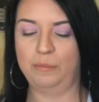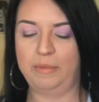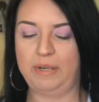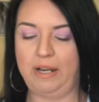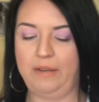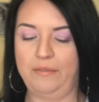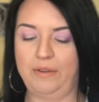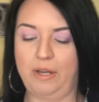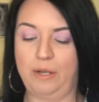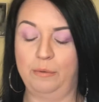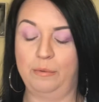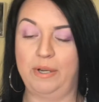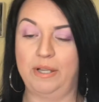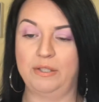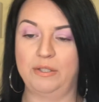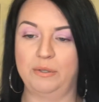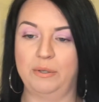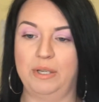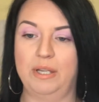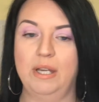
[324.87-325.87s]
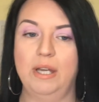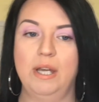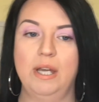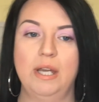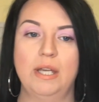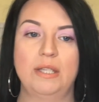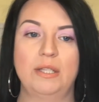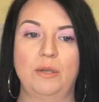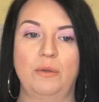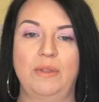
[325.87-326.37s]
but I haven't gotten around to it.
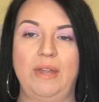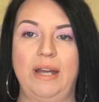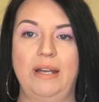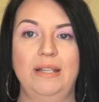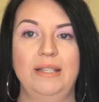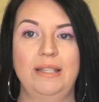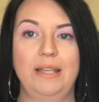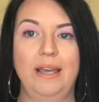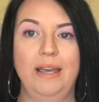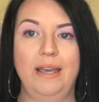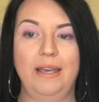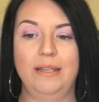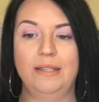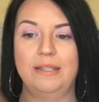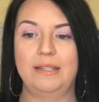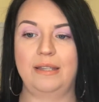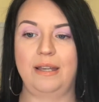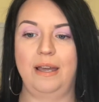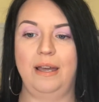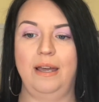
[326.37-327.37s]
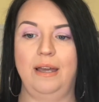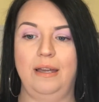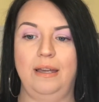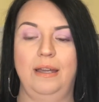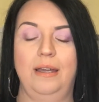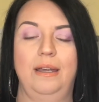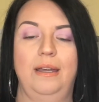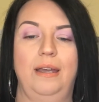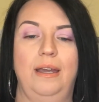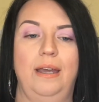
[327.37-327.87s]
So that is the haystack,
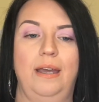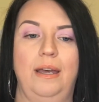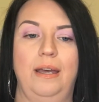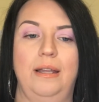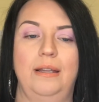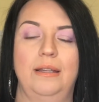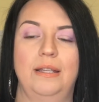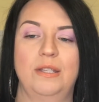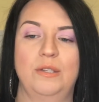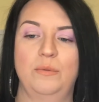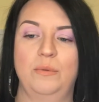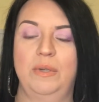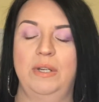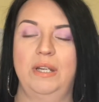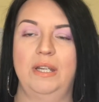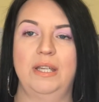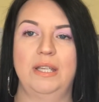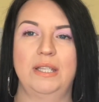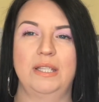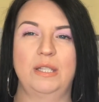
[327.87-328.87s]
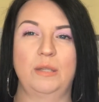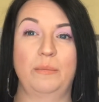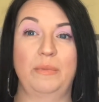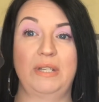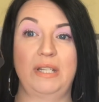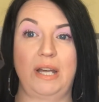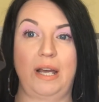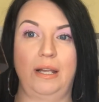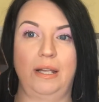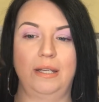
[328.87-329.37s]
and this one is the
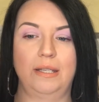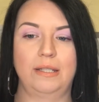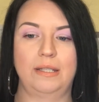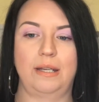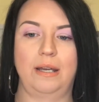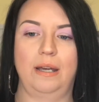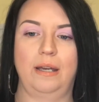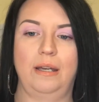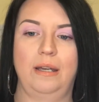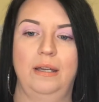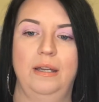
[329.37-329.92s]
metallic stack.